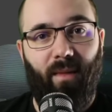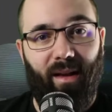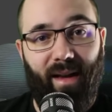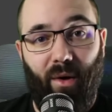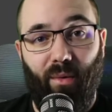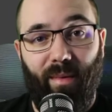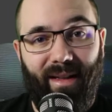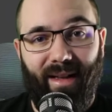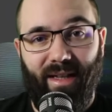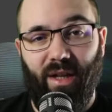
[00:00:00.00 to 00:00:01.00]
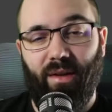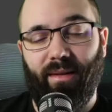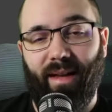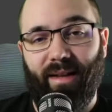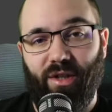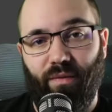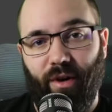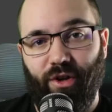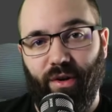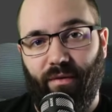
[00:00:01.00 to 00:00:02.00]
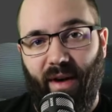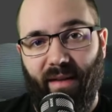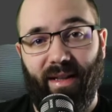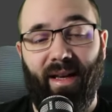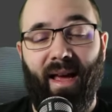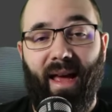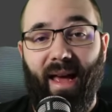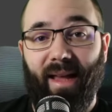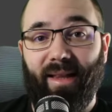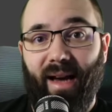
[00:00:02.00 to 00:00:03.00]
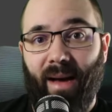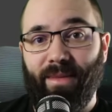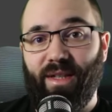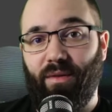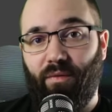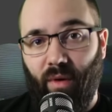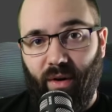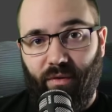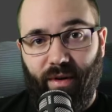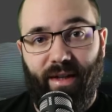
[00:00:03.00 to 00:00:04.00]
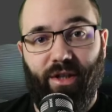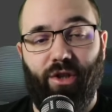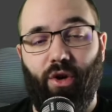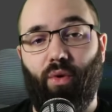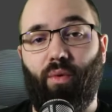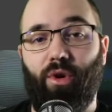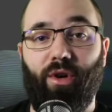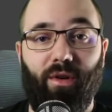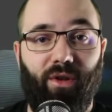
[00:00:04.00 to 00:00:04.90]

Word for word: Now, with the latest, latest version of Revit, it comes for free, so you go